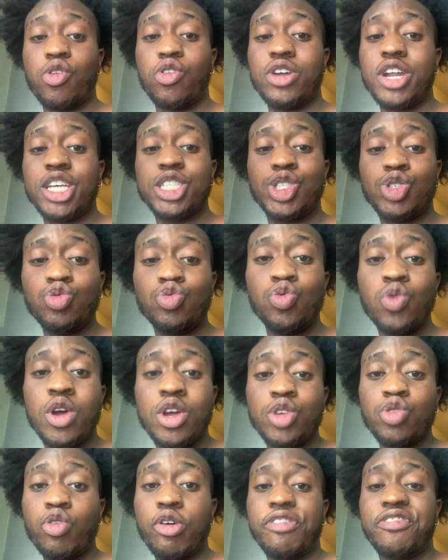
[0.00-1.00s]
Unless you
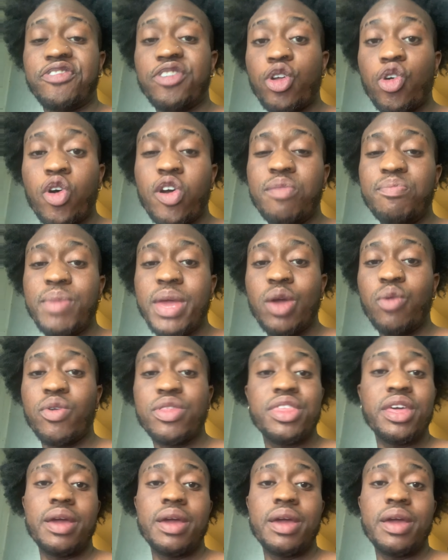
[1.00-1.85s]
you're Floyd Mayweather